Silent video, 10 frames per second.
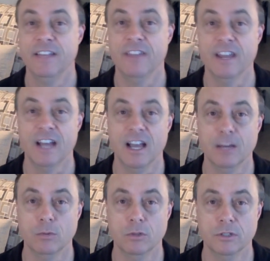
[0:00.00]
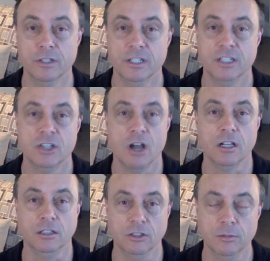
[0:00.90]
that I would talk
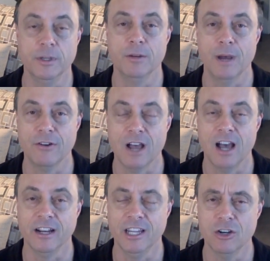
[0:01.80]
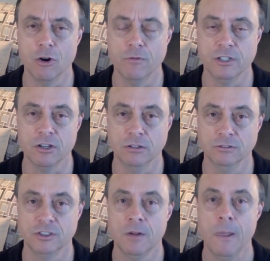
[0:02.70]
a little bit about how to hear
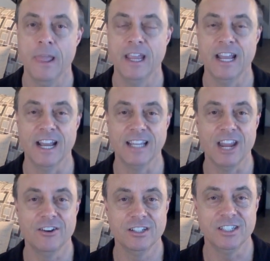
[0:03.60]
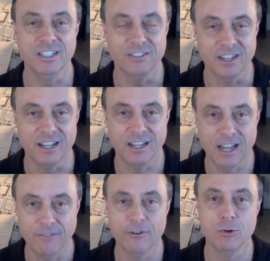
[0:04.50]
overtones, and I guarantee that
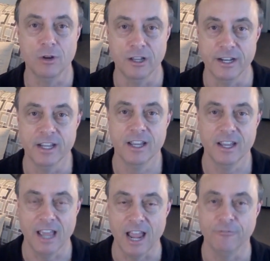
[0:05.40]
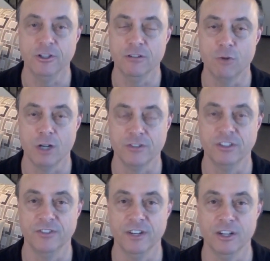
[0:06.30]
everyone, after you've watched
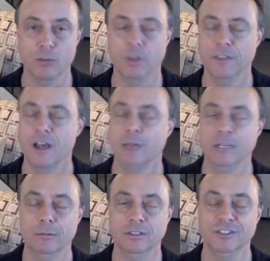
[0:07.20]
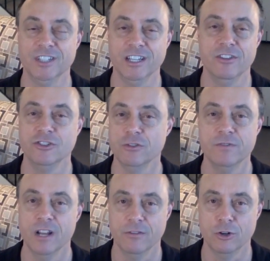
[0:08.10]
this video, will not be able to say that you've
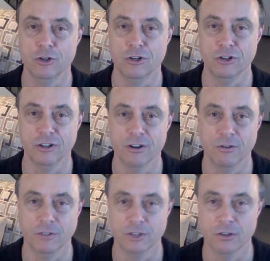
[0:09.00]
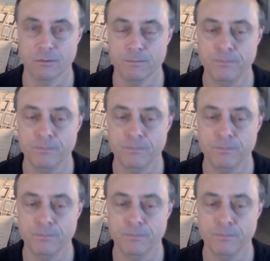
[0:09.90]
never heard an overtone.